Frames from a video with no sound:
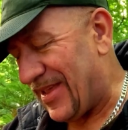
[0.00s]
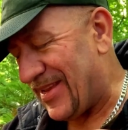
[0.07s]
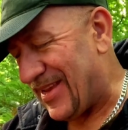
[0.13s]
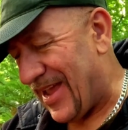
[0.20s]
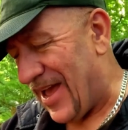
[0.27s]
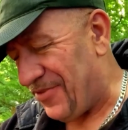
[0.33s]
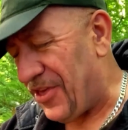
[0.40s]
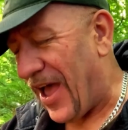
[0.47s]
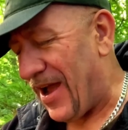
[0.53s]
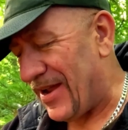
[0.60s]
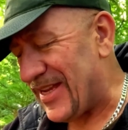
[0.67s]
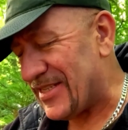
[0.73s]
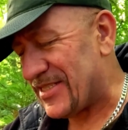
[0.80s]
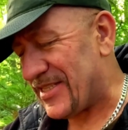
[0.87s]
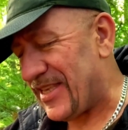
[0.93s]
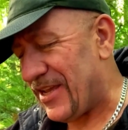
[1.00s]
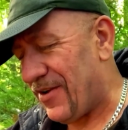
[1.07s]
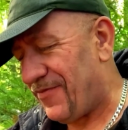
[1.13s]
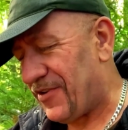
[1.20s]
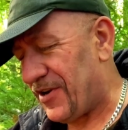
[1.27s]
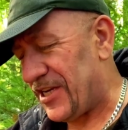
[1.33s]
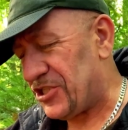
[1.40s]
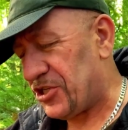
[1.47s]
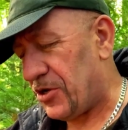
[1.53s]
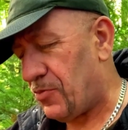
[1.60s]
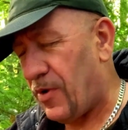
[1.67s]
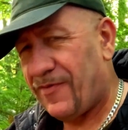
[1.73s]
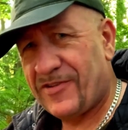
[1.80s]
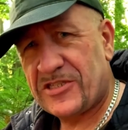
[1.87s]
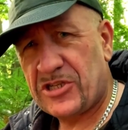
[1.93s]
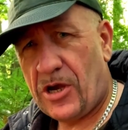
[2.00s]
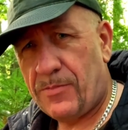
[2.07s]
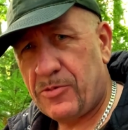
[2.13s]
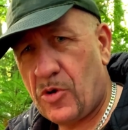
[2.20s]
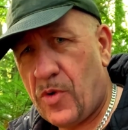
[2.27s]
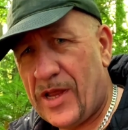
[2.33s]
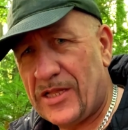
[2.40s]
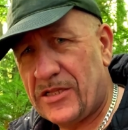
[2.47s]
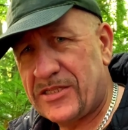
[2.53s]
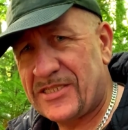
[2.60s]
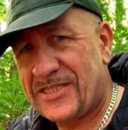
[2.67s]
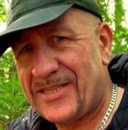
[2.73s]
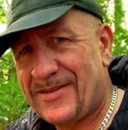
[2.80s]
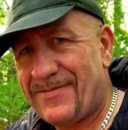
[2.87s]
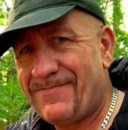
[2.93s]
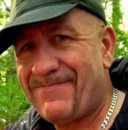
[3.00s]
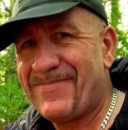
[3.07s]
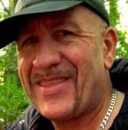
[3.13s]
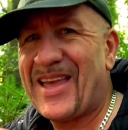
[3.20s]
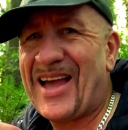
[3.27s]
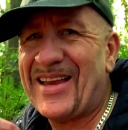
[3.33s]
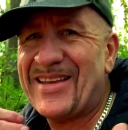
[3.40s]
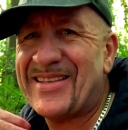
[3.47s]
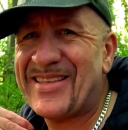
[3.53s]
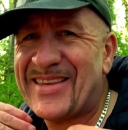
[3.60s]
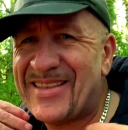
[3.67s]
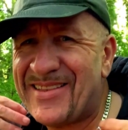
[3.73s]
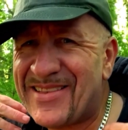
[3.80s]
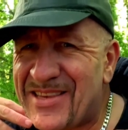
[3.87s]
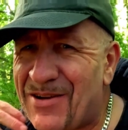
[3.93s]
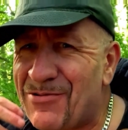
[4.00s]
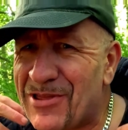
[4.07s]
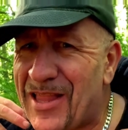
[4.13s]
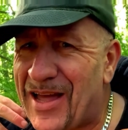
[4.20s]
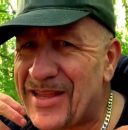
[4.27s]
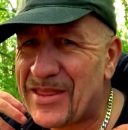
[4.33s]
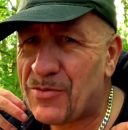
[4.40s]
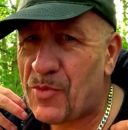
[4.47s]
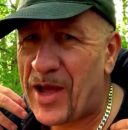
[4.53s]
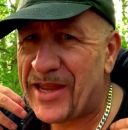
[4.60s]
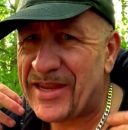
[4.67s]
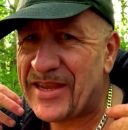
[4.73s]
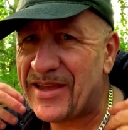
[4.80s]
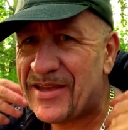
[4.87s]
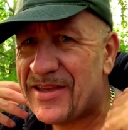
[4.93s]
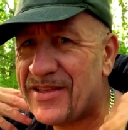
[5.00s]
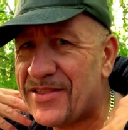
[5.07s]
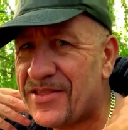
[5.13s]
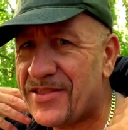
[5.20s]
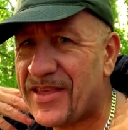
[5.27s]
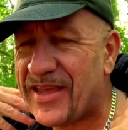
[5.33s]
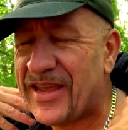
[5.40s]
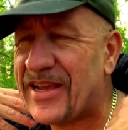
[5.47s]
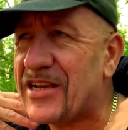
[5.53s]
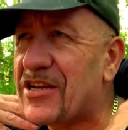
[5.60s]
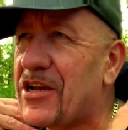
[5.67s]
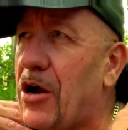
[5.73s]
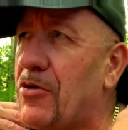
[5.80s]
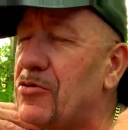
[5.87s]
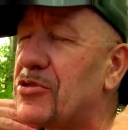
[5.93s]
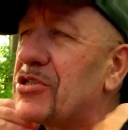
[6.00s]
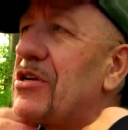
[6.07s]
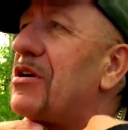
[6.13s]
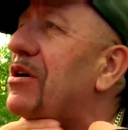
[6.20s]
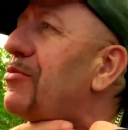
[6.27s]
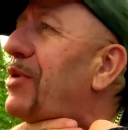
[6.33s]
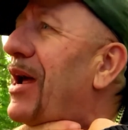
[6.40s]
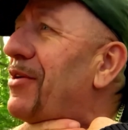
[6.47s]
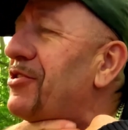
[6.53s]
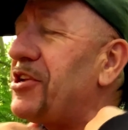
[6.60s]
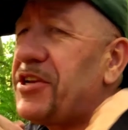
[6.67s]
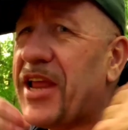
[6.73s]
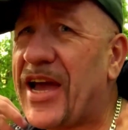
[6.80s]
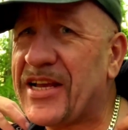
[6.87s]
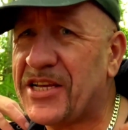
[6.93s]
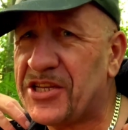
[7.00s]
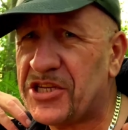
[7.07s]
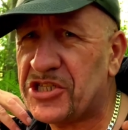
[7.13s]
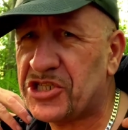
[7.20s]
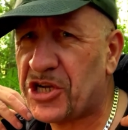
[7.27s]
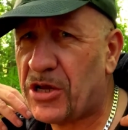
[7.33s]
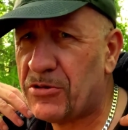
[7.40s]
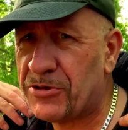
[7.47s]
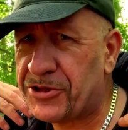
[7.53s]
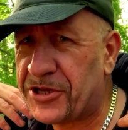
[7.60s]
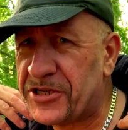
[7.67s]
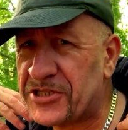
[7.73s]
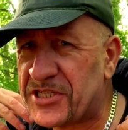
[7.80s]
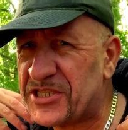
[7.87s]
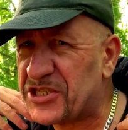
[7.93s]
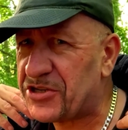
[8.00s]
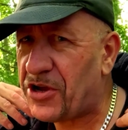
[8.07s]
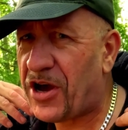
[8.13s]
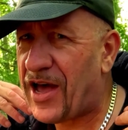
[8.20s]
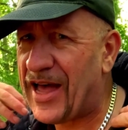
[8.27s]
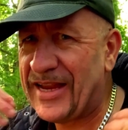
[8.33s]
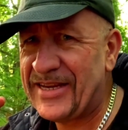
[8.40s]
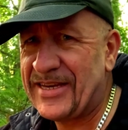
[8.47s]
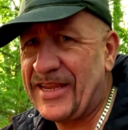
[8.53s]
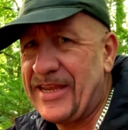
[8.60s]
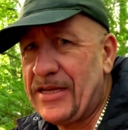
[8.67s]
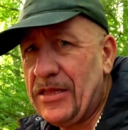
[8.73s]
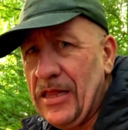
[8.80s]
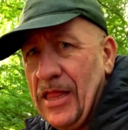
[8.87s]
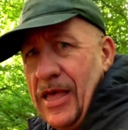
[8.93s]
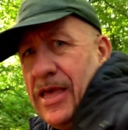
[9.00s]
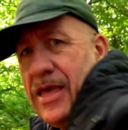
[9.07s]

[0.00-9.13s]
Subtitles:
yeah, that is the other issue with a top quilt. I don't like the way it goes around the neck and the shoulders. It's not ideal,